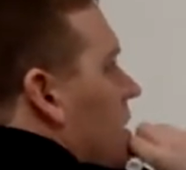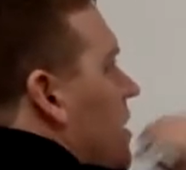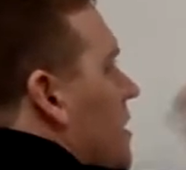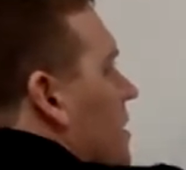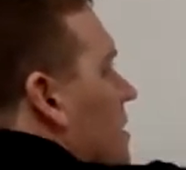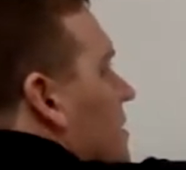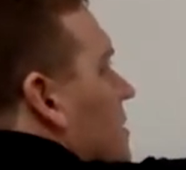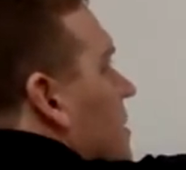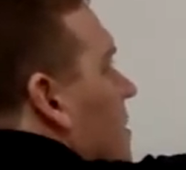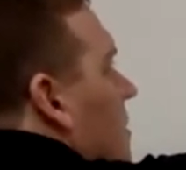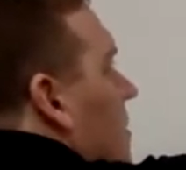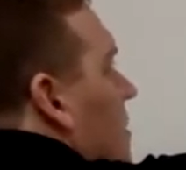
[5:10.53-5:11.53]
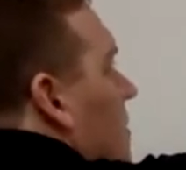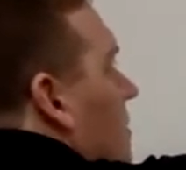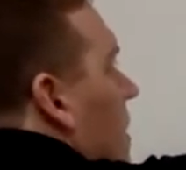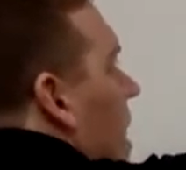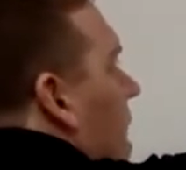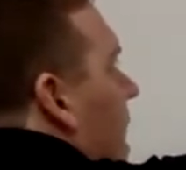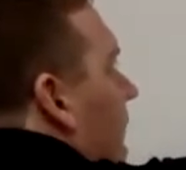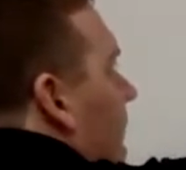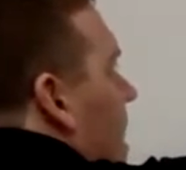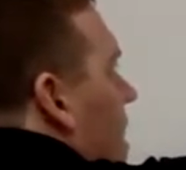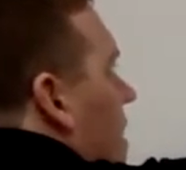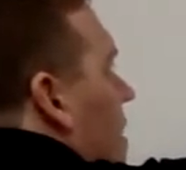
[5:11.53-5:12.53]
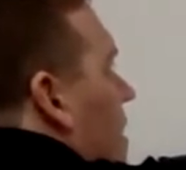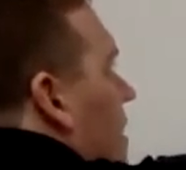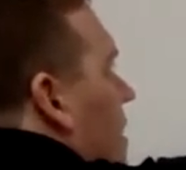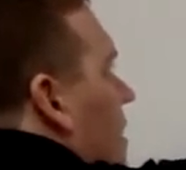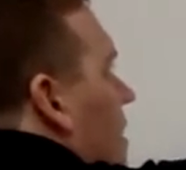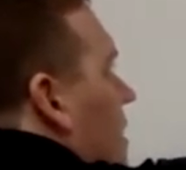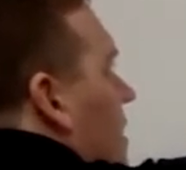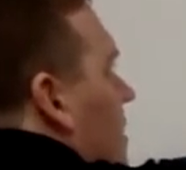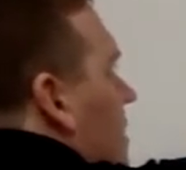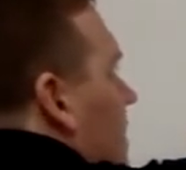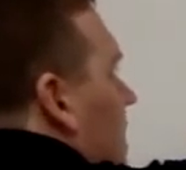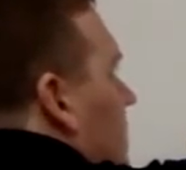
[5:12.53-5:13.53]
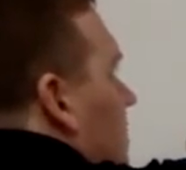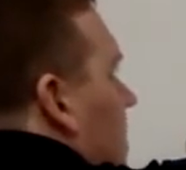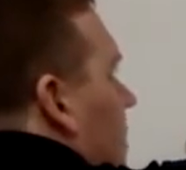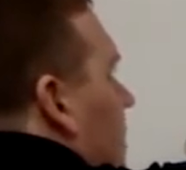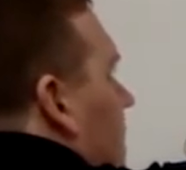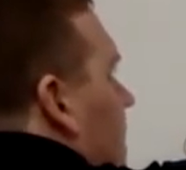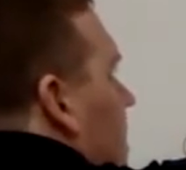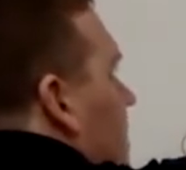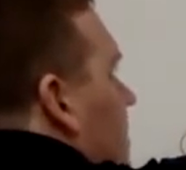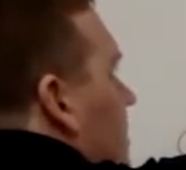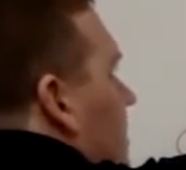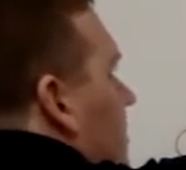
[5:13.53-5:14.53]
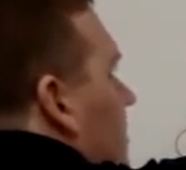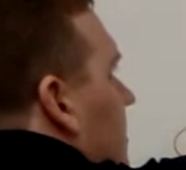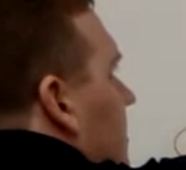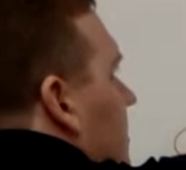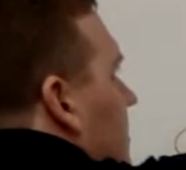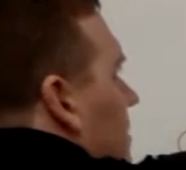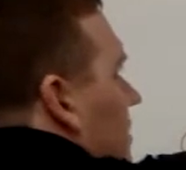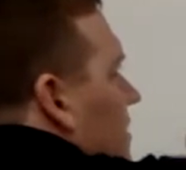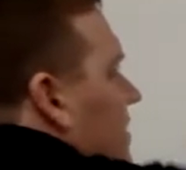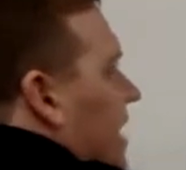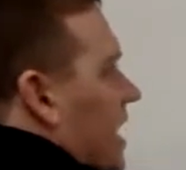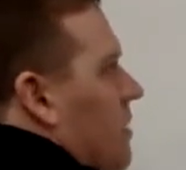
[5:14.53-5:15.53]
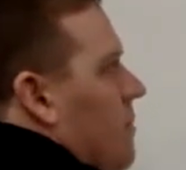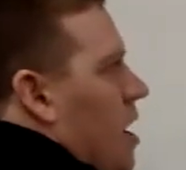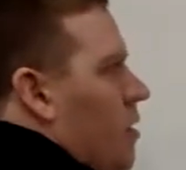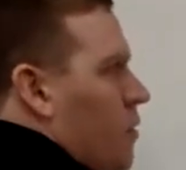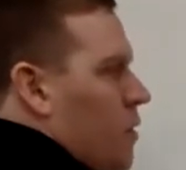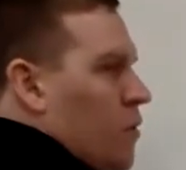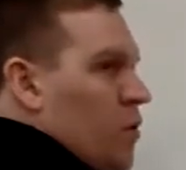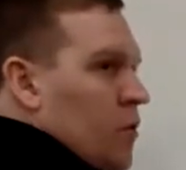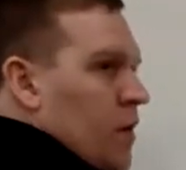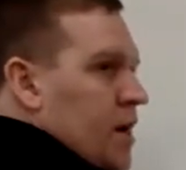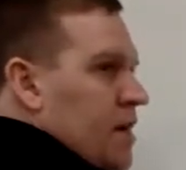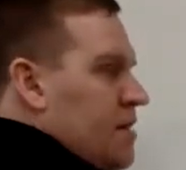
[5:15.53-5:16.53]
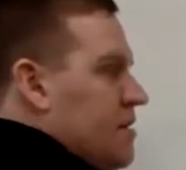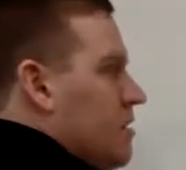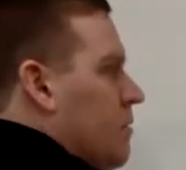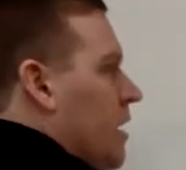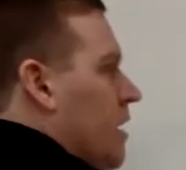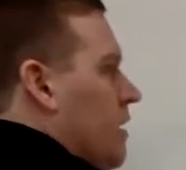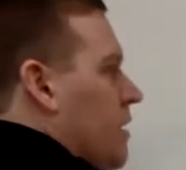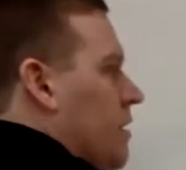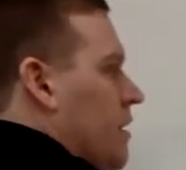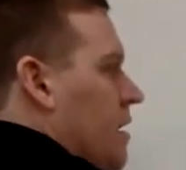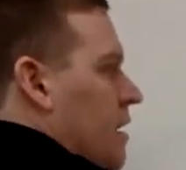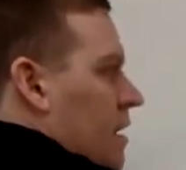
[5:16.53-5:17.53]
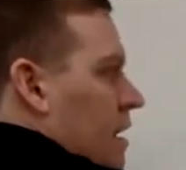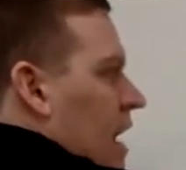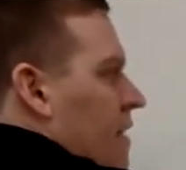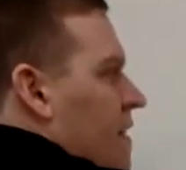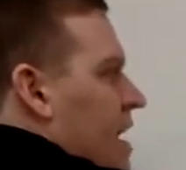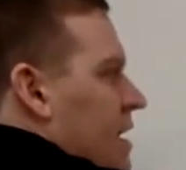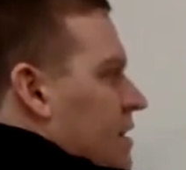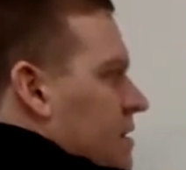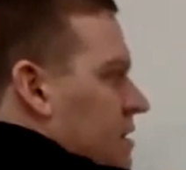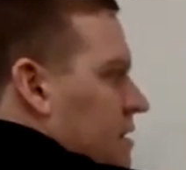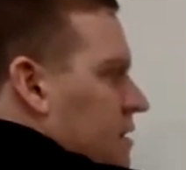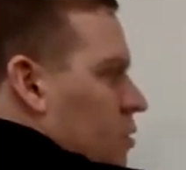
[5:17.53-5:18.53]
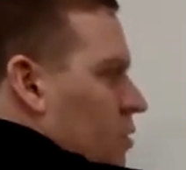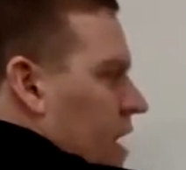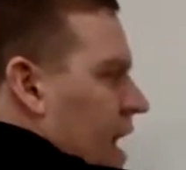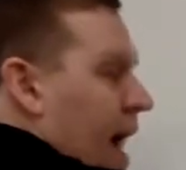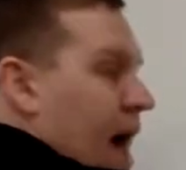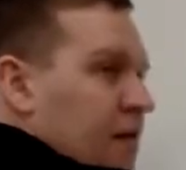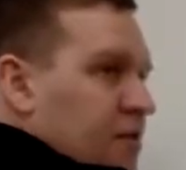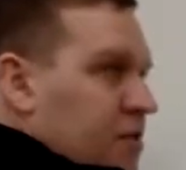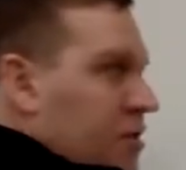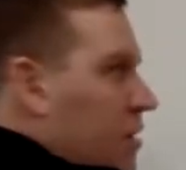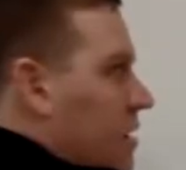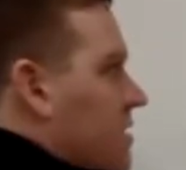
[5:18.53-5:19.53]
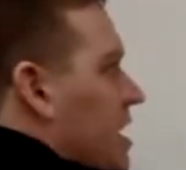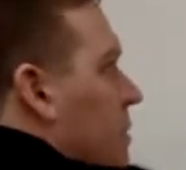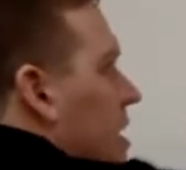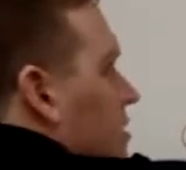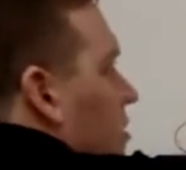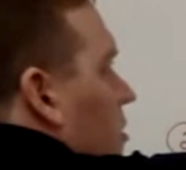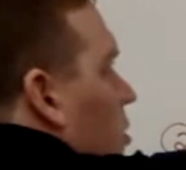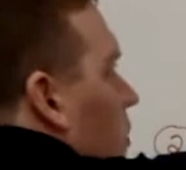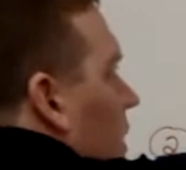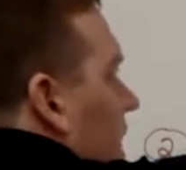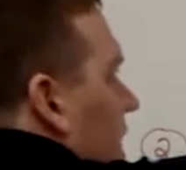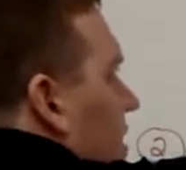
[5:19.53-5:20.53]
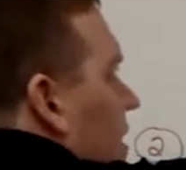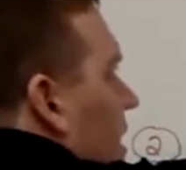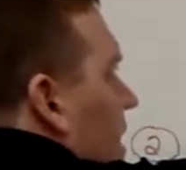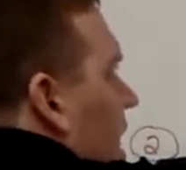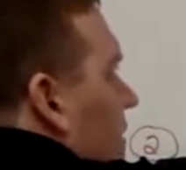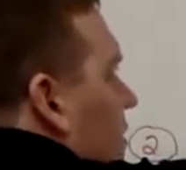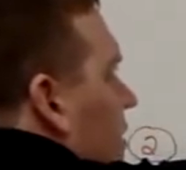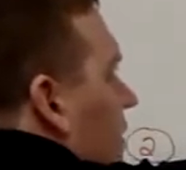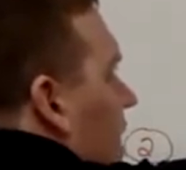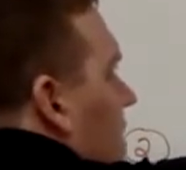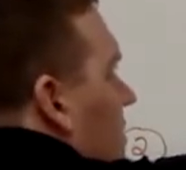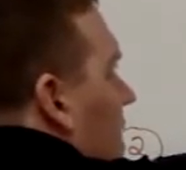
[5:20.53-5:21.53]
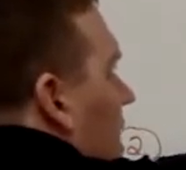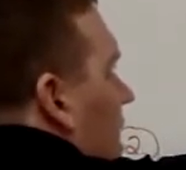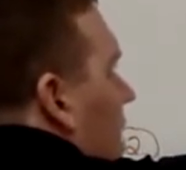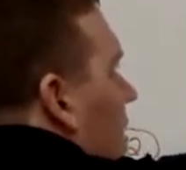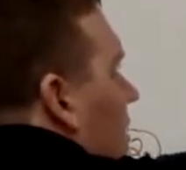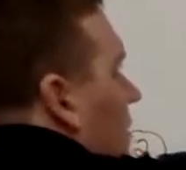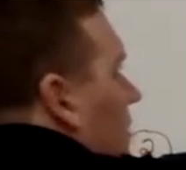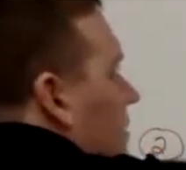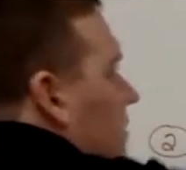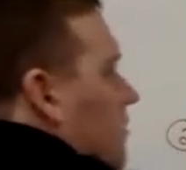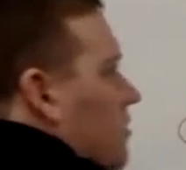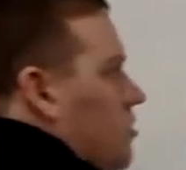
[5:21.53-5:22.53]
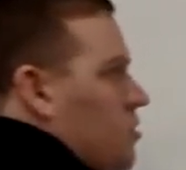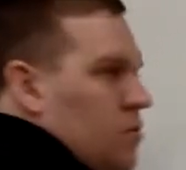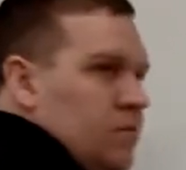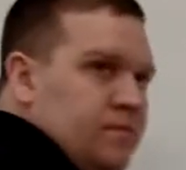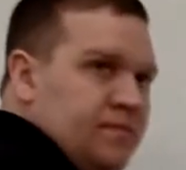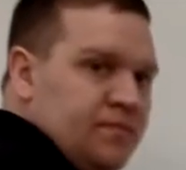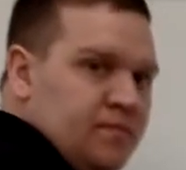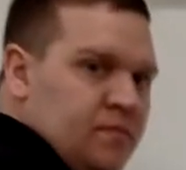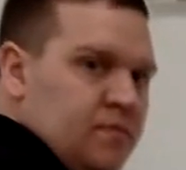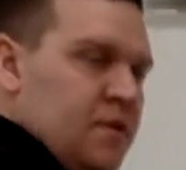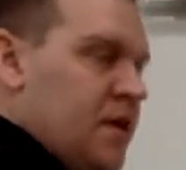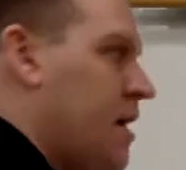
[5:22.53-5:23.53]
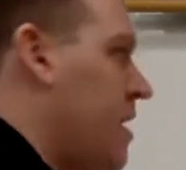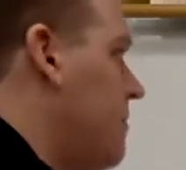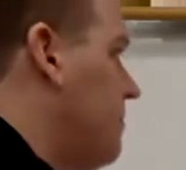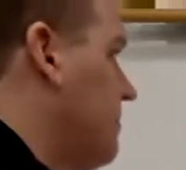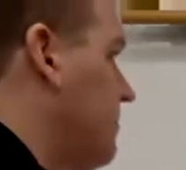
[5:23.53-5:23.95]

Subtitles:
is pi times my radius to the second power, or radius squared. And then, since it's only a half circle, a semicircle, when I get done, I have to divide it by 2, okay?